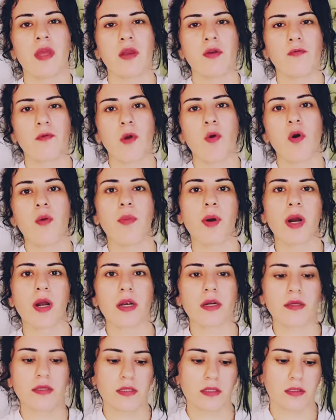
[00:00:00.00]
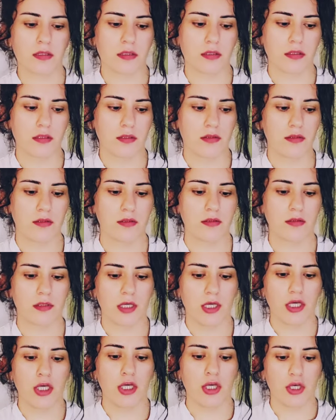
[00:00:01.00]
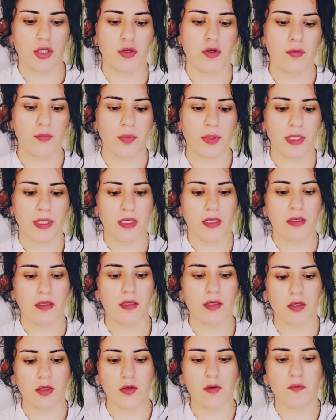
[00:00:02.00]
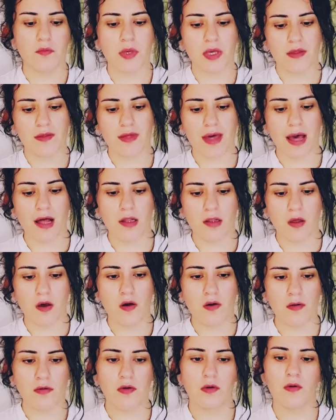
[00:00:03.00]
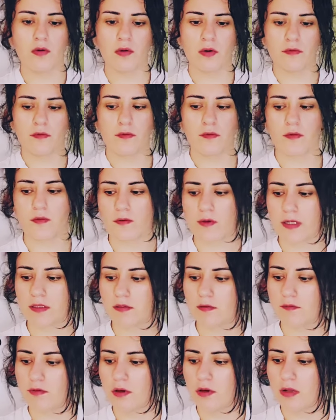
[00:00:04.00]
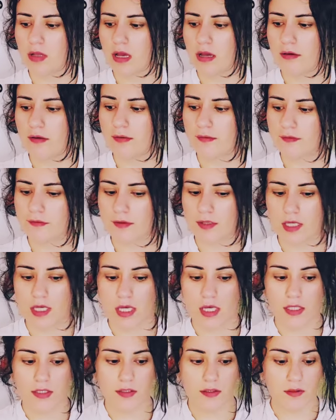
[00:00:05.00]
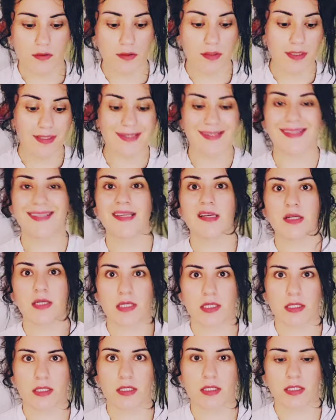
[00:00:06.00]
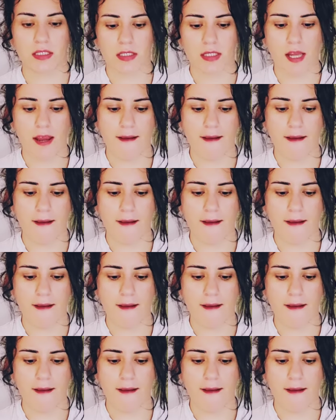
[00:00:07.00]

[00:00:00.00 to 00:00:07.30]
grow apart. It could be that long or for the rest of your life. So this is serious.